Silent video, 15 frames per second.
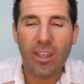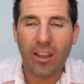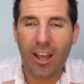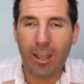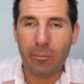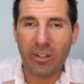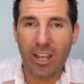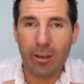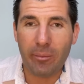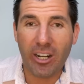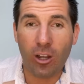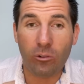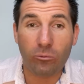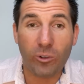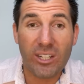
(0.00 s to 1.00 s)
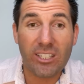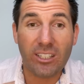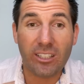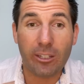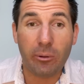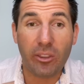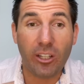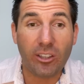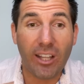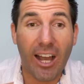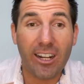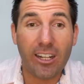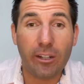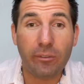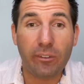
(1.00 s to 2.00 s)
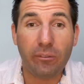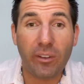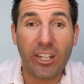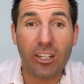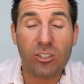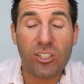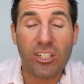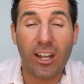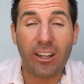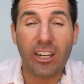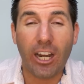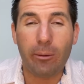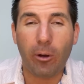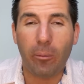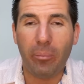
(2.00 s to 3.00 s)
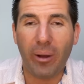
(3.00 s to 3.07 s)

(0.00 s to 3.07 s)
I've been coming out recently with a lot of different videos talking about